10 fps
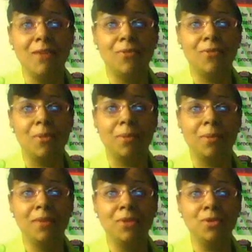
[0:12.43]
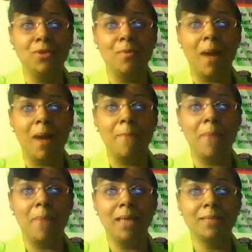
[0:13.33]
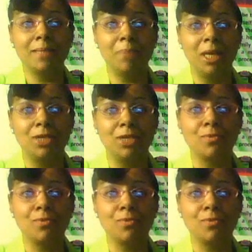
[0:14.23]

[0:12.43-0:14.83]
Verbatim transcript: for giving you my best pitch,